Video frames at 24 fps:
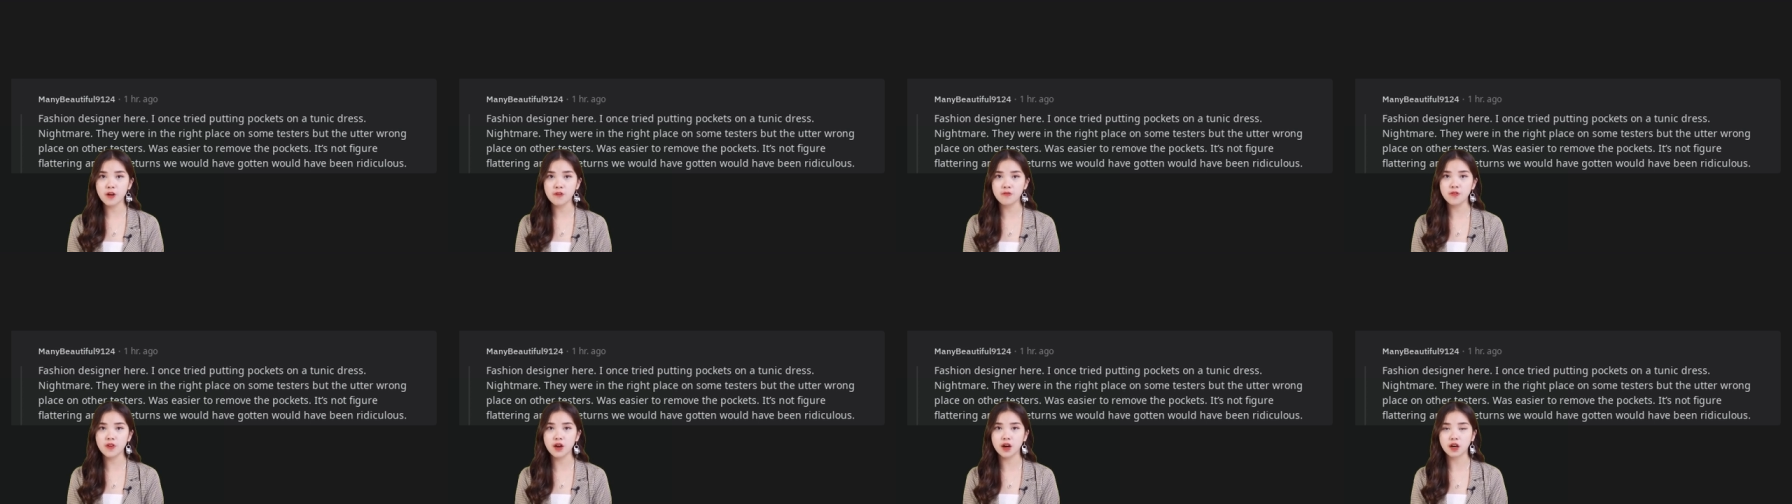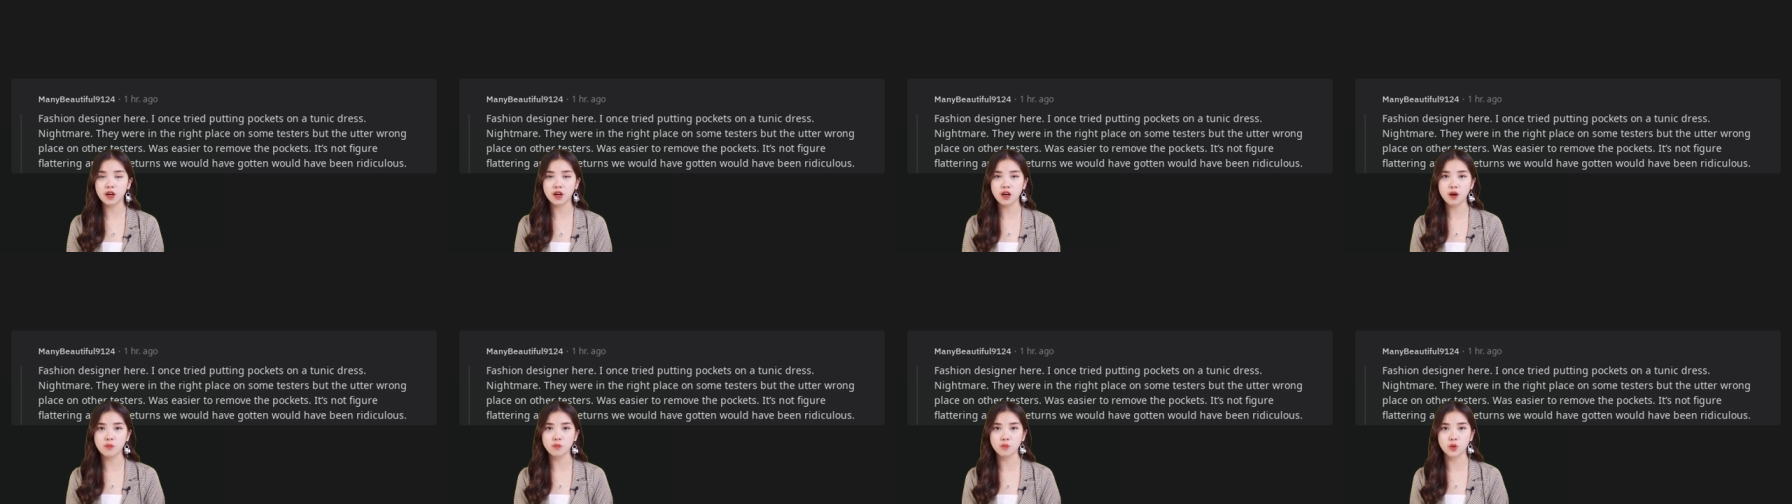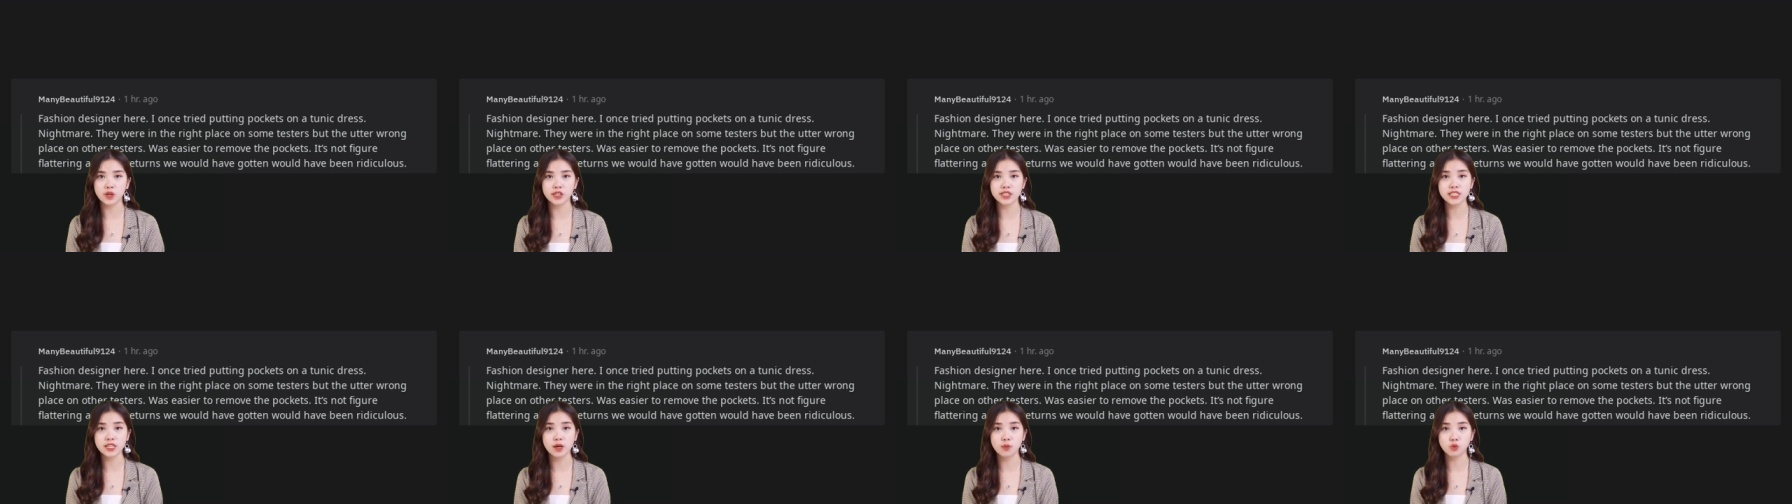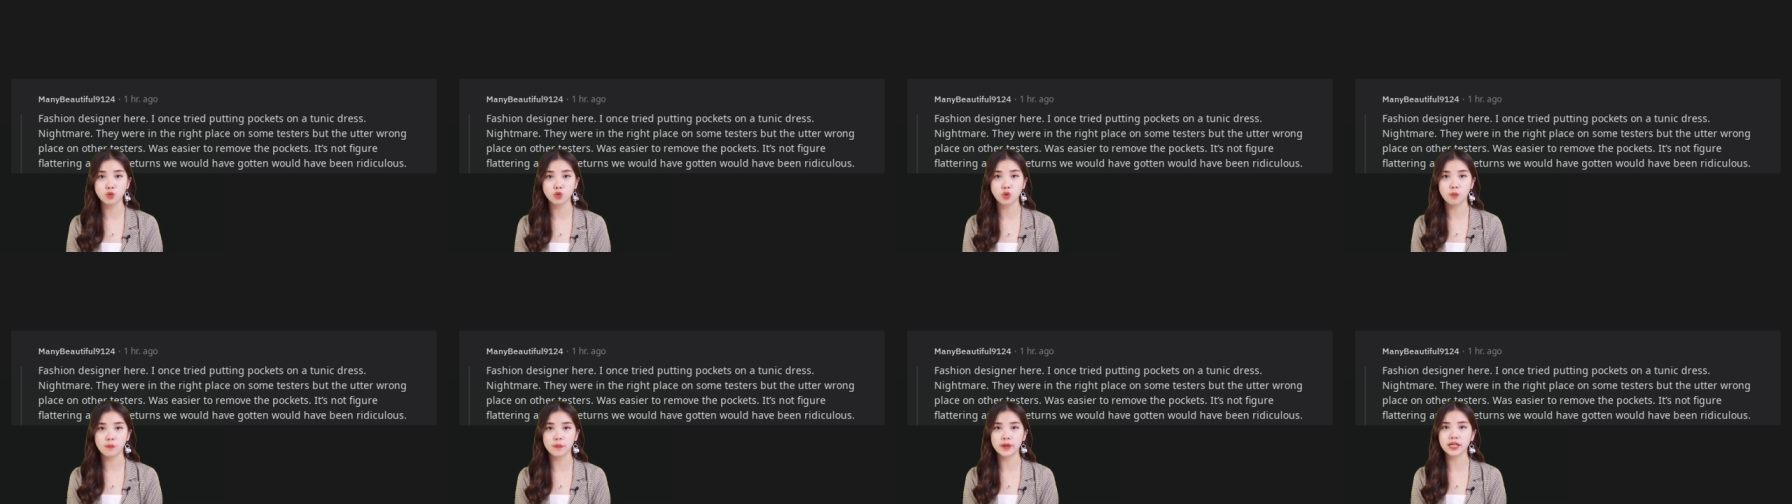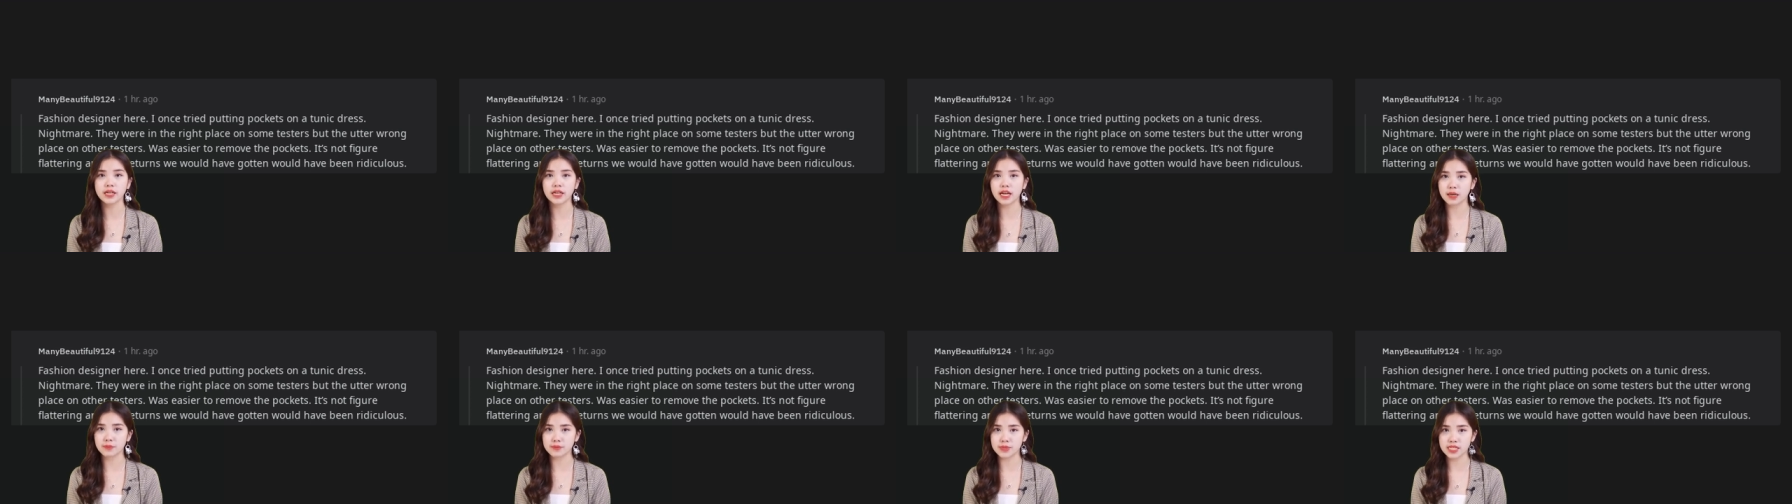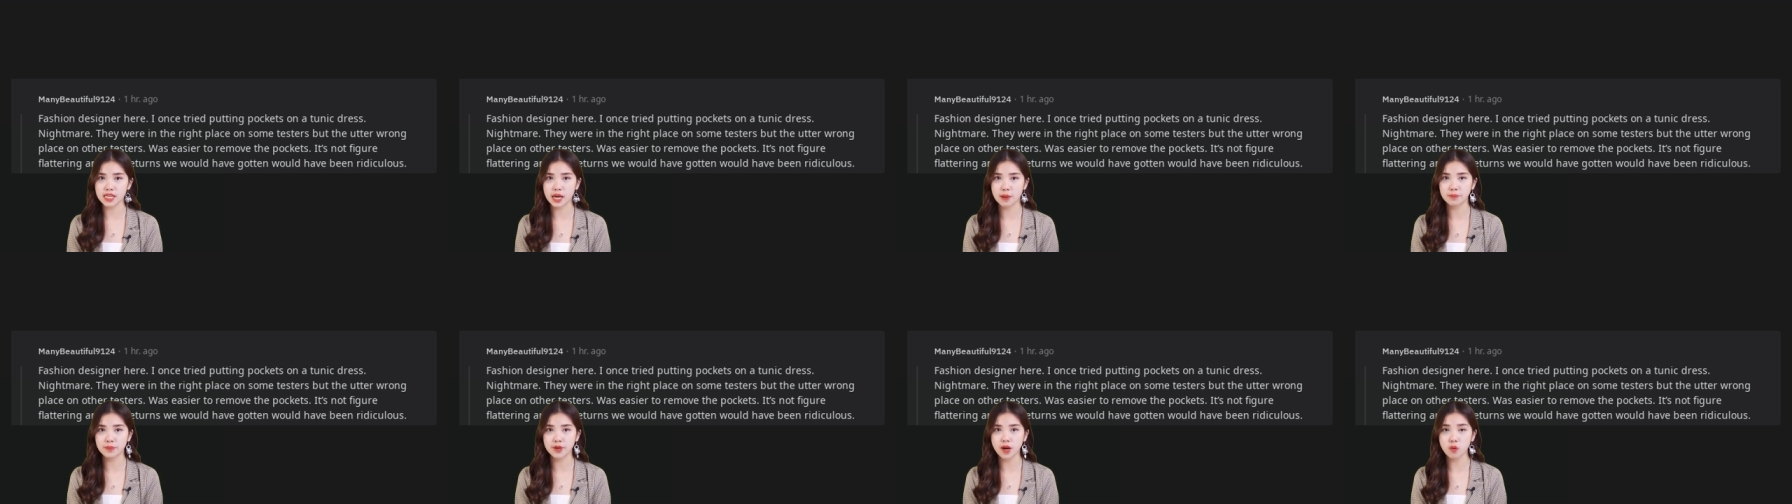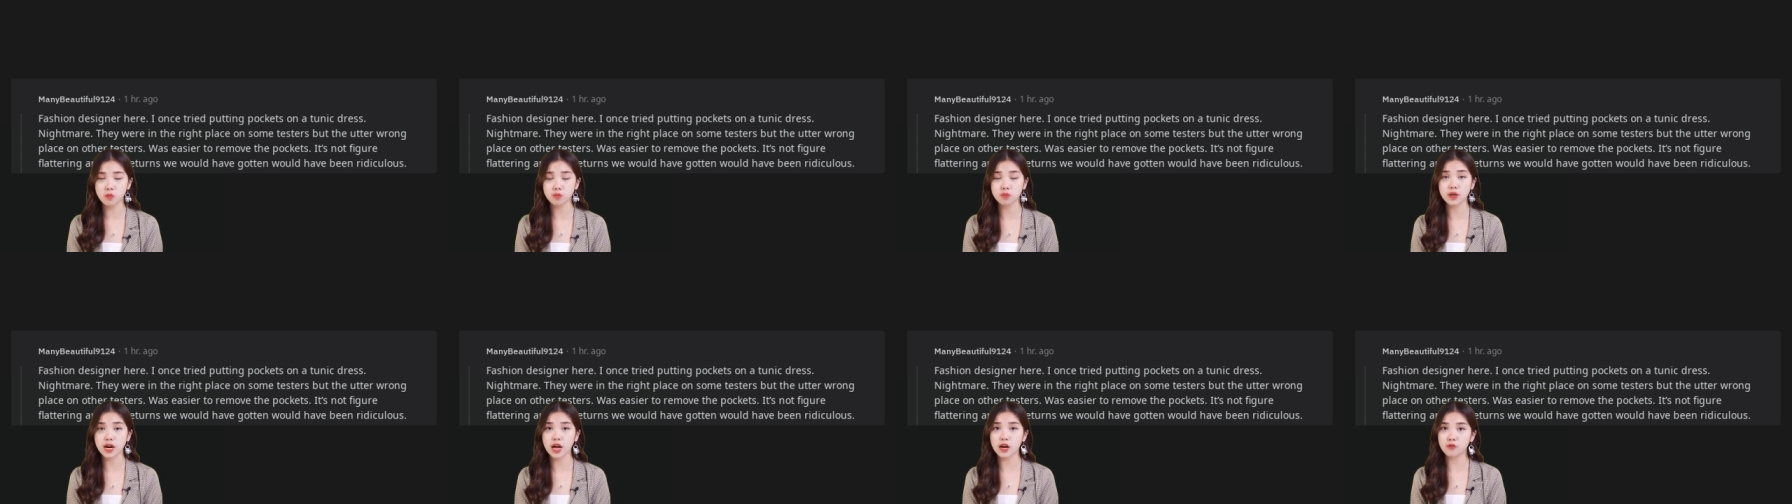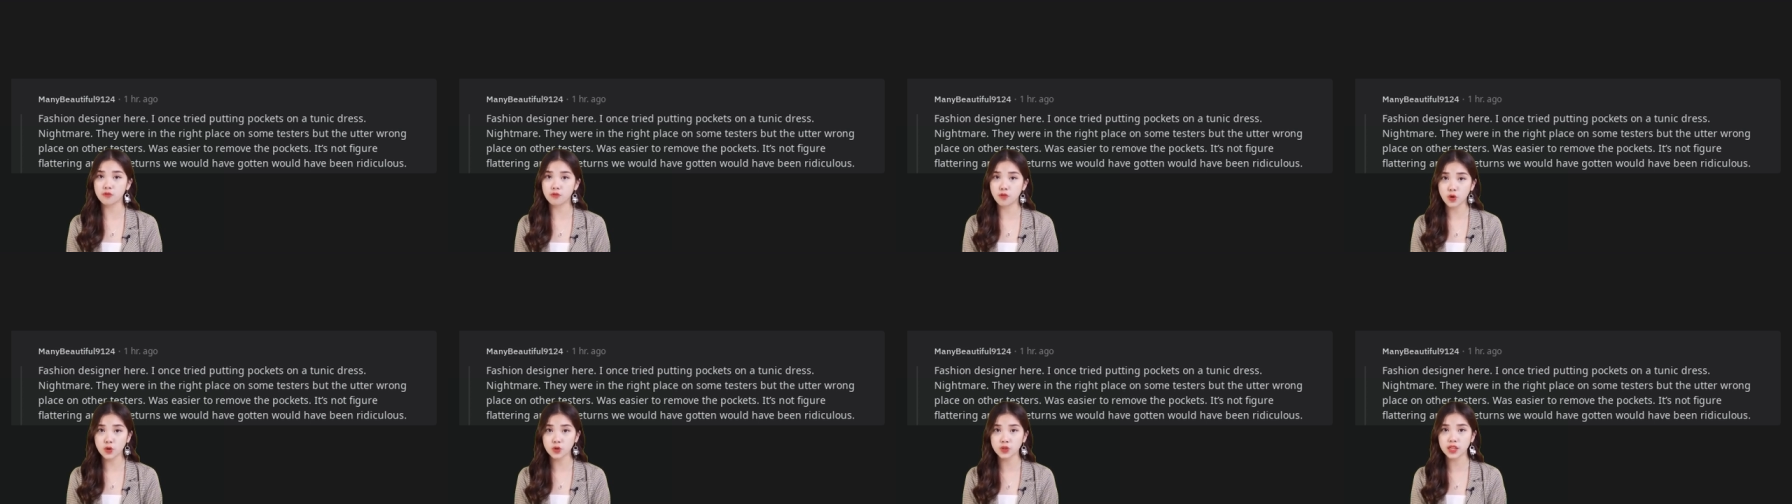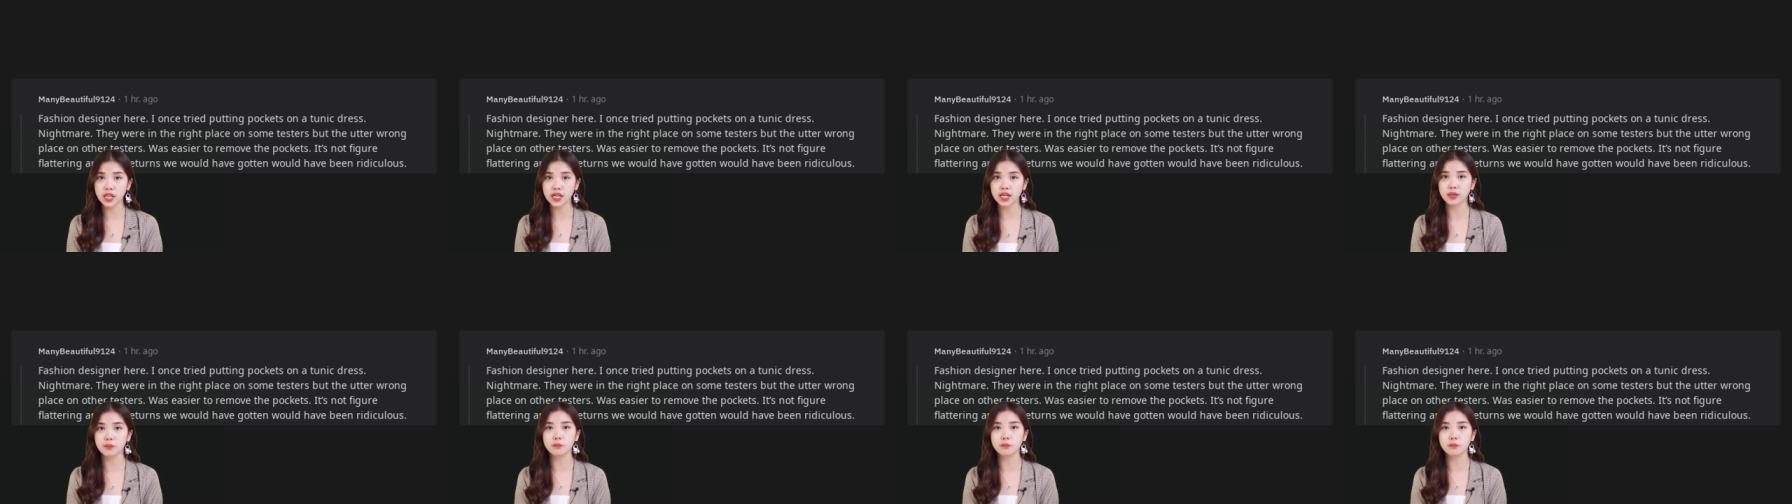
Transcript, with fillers: the returns we would have gotten would have been ridiculous.